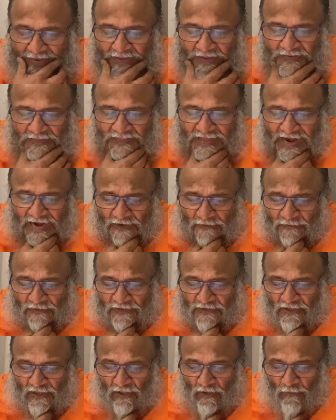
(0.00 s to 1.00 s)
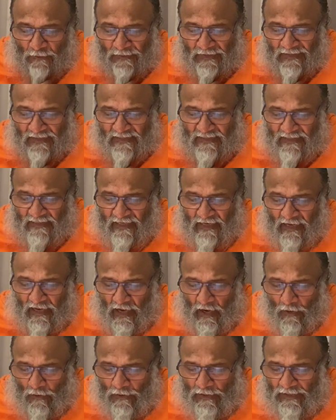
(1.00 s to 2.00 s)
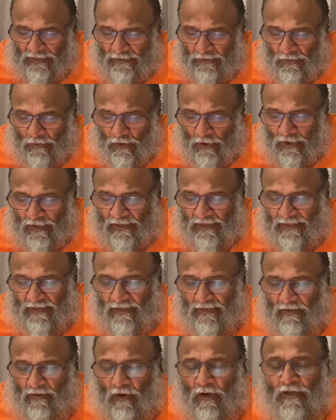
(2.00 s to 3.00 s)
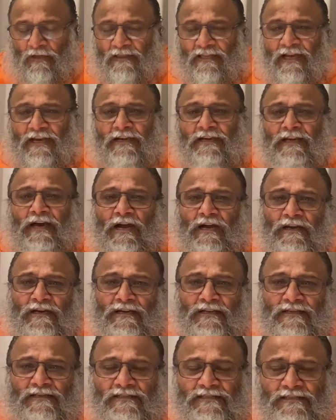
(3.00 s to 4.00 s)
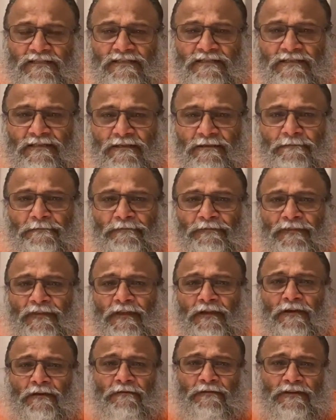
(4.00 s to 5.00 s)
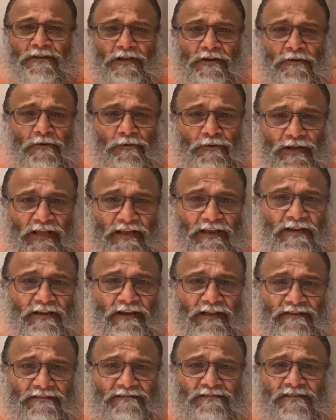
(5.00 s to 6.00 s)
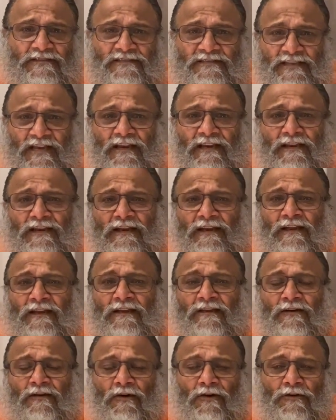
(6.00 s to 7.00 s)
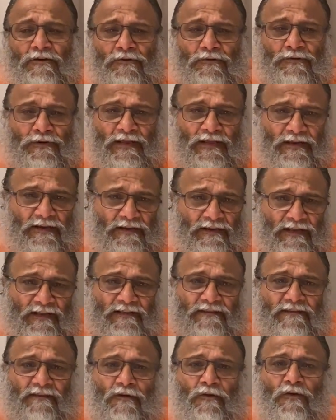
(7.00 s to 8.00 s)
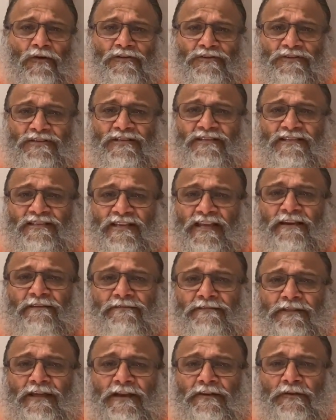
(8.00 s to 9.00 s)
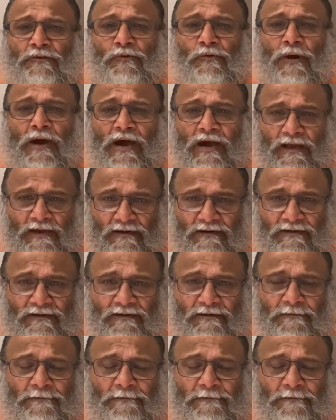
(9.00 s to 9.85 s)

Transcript: That which illumines, how can you call that darkness? Here, whether you take it as the sun or you take it as the conscious self that you are.